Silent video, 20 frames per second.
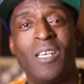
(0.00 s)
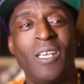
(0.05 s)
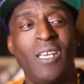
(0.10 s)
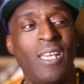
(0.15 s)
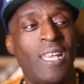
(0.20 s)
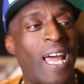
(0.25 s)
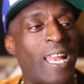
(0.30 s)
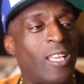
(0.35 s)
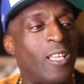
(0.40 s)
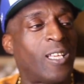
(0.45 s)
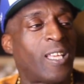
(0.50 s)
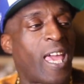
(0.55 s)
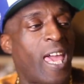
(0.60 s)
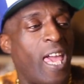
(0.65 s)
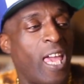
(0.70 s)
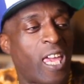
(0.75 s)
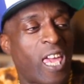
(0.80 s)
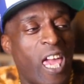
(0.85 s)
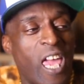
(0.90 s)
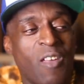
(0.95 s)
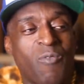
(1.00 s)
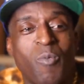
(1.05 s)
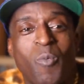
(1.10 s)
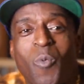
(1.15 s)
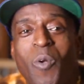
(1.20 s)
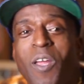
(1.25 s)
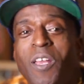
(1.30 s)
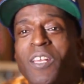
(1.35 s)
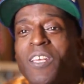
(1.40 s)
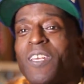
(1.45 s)
And our little gang came from
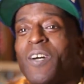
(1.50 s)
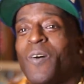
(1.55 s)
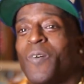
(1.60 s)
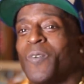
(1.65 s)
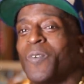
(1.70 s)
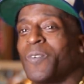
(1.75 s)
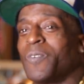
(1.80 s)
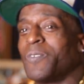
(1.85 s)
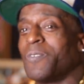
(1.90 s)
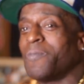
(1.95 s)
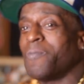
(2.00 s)
around the corner